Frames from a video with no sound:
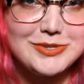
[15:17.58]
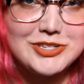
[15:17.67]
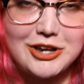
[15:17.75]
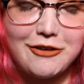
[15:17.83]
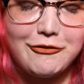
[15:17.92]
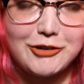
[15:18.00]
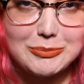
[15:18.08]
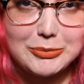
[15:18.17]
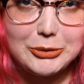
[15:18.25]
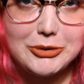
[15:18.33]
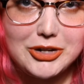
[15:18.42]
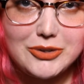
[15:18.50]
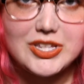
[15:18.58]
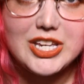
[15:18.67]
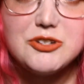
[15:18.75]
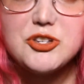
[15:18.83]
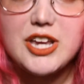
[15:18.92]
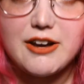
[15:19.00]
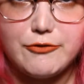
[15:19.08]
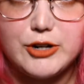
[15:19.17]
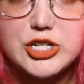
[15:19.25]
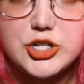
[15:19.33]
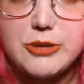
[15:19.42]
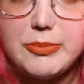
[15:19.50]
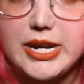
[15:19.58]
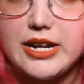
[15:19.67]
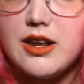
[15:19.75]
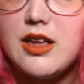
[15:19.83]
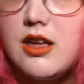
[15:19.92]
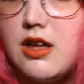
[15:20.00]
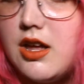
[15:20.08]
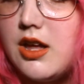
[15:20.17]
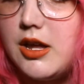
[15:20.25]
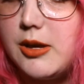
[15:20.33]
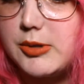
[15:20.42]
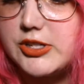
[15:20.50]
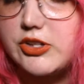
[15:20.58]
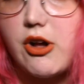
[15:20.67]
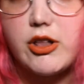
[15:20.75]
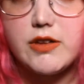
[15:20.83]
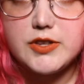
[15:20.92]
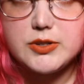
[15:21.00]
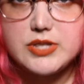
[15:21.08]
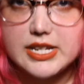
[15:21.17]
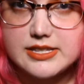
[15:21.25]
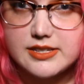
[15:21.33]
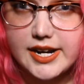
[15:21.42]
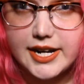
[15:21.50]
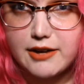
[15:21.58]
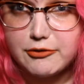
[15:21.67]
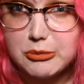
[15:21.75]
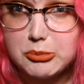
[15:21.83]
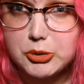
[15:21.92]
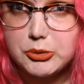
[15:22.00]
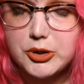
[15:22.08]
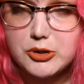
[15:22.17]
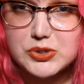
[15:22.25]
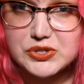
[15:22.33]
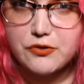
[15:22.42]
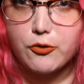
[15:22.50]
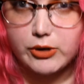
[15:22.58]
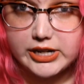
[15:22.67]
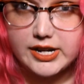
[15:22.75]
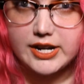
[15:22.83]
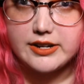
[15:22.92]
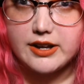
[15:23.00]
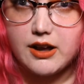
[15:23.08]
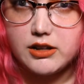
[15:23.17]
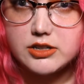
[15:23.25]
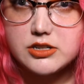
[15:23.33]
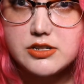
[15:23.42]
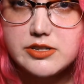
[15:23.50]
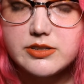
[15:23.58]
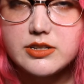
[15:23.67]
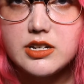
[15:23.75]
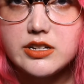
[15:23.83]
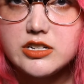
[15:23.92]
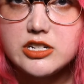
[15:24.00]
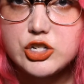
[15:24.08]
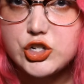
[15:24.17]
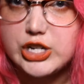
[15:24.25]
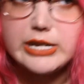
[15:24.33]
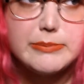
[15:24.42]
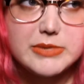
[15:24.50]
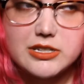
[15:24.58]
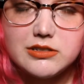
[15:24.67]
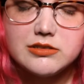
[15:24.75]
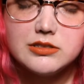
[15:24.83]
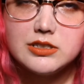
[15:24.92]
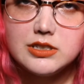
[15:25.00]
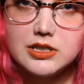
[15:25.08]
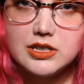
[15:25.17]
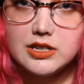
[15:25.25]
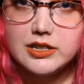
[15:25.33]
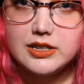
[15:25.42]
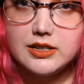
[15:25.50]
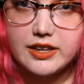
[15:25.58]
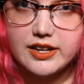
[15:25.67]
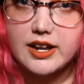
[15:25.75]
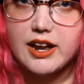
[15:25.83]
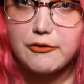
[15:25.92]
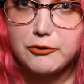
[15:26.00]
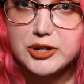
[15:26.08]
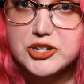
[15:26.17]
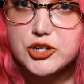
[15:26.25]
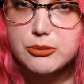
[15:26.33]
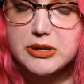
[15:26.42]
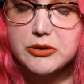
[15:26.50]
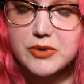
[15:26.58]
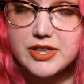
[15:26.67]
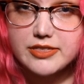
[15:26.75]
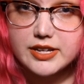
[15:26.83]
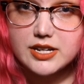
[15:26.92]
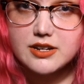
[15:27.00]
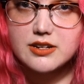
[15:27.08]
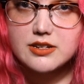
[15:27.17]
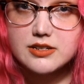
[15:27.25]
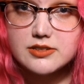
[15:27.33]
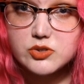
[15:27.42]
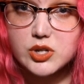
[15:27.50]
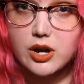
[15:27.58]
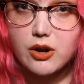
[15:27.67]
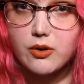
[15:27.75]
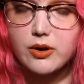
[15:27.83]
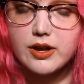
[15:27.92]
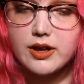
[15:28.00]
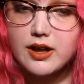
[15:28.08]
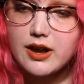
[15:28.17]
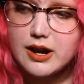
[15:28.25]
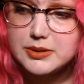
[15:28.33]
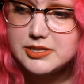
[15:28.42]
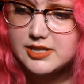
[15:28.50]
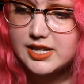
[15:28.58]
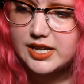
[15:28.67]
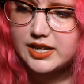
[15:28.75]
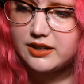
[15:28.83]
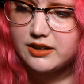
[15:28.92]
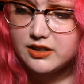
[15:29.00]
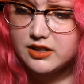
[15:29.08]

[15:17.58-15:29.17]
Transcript: stuff from Boohoo and they usually have free shipping. Because all of those things that I got from Boohoo was $49 shipped. Like I got free shipping with it. So I would say